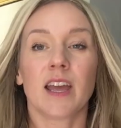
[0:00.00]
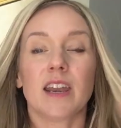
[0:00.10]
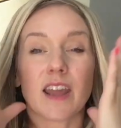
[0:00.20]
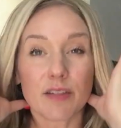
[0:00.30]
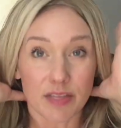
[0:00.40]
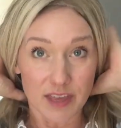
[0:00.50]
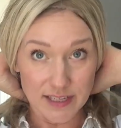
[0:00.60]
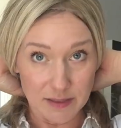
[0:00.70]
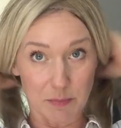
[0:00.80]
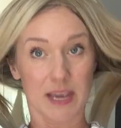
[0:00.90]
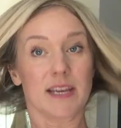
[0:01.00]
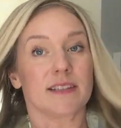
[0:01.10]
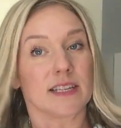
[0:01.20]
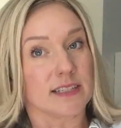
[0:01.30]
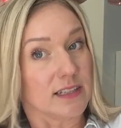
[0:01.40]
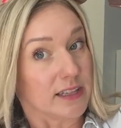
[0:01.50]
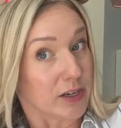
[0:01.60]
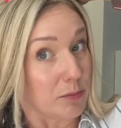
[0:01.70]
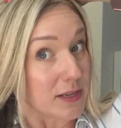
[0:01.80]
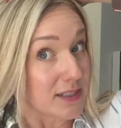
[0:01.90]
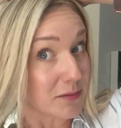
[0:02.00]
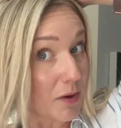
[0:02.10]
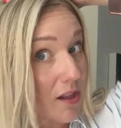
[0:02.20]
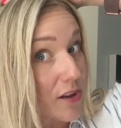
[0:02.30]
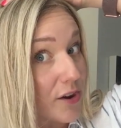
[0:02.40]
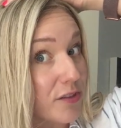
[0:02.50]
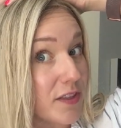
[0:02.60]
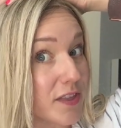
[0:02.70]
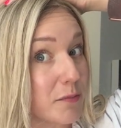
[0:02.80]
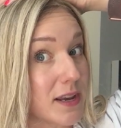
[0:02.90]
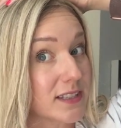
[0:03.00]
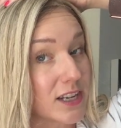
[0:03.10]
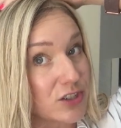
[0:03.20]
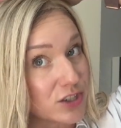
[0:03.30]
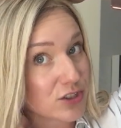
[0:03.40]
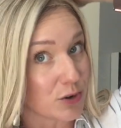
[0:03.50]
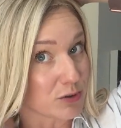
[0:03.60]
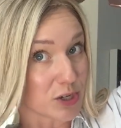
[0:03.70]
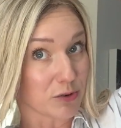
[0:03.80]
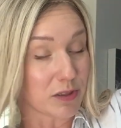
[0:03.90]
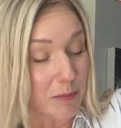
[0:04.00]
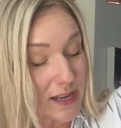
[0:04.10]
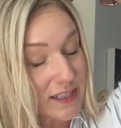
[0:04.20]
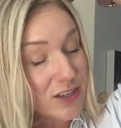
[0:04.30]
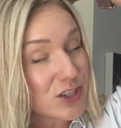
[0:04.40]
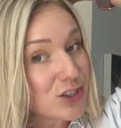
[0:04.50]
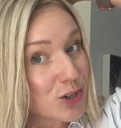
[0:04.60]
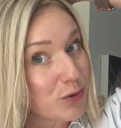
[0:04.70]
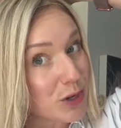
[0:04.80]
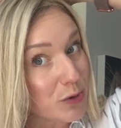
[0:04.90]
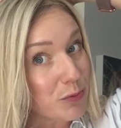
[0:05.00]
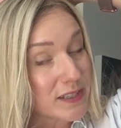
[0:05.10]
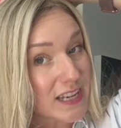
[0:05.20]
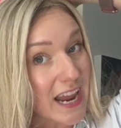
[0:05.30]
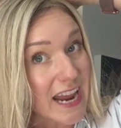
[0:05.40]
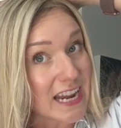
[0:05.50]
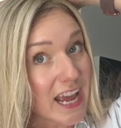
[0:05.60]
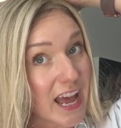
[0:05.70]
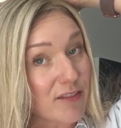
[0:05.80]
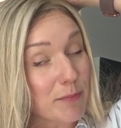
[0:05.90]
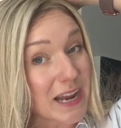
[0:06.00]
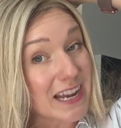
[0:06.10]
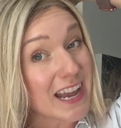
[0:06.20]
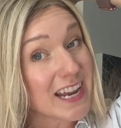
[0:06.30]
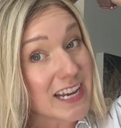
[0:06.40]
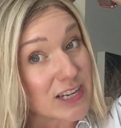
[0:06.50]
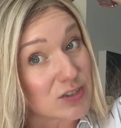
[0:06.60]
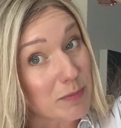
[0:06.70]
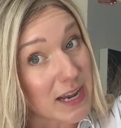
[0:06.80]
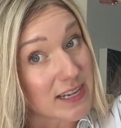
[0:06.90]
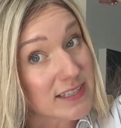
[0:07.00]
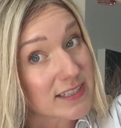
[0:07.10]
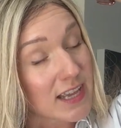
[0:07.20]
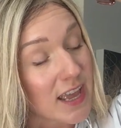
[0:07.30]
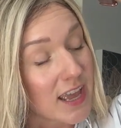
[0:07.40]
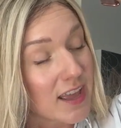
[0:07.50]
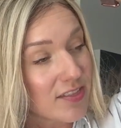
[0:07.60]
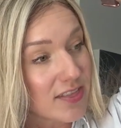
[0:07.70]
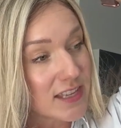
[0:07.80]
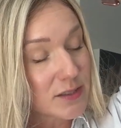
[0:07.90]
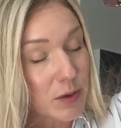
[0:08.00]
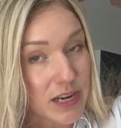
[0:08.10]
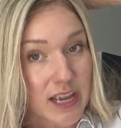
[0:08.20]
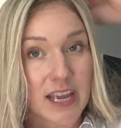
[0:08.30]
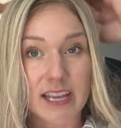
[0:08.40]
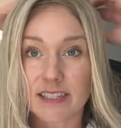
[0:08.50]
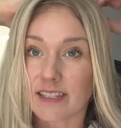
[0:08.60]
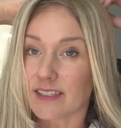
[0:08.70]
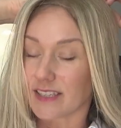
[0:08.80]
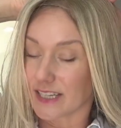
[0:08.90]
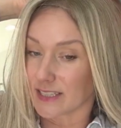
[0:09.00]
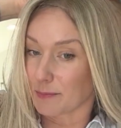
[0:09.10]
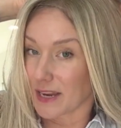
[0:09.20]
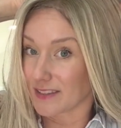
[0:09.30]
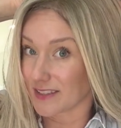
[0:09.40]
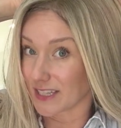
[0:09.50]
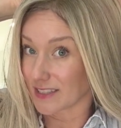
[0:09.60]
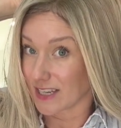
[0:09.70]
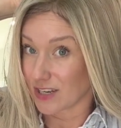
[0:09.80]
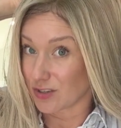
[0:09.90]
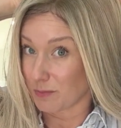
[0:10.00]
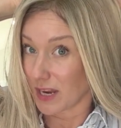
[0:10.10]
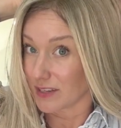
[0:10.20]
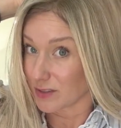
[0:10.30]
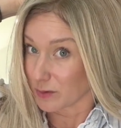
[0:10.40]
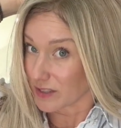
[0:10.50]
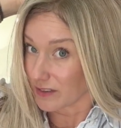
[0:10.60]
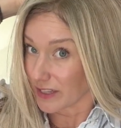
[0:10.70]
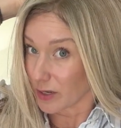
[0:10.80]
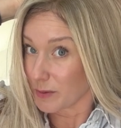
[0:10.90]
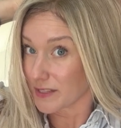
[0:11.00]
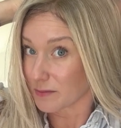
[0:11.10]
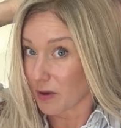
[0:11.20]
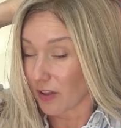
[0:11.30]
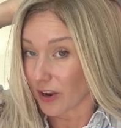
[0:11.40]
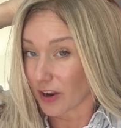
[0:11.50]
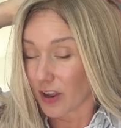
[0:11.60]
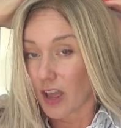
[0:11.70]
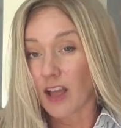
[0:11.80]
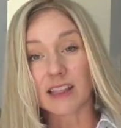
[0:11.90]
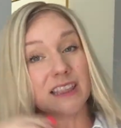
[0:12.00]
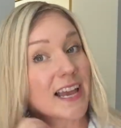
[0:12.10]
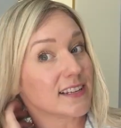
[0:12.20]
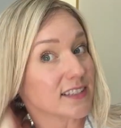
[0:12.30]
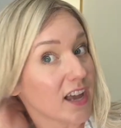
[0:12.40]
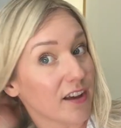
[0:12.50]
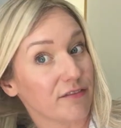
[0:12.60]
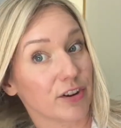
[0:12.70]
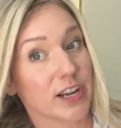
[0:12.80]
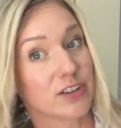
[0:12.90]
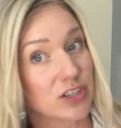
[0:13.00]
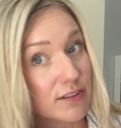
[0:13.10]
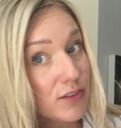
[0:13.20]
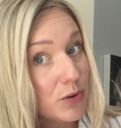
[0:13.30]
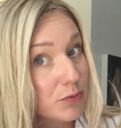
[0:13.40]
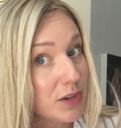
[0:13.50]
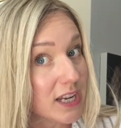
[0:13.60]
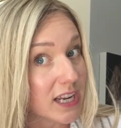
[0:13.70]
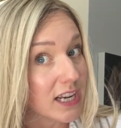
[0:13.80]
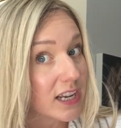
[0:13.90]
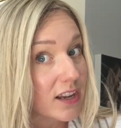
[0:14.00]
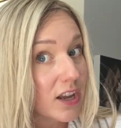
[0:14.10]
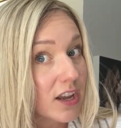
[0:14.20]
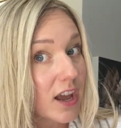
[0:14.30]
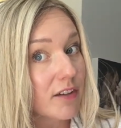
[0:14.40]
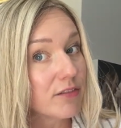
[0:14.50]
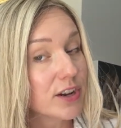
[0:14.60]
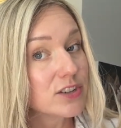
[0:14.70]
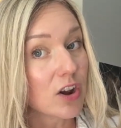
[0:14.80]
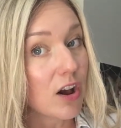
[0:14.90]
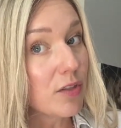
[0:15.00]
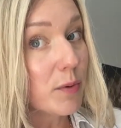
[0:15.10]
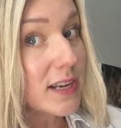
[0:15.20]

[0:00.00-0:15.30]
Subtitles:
Now this base is a little bit smaller than the base I just showed you. The base I just showed you was an 8.5 by 9 inch base. This one is a 6 by 6 inch base, so it's a little bit smaller, less coverage. If you need coverage all the way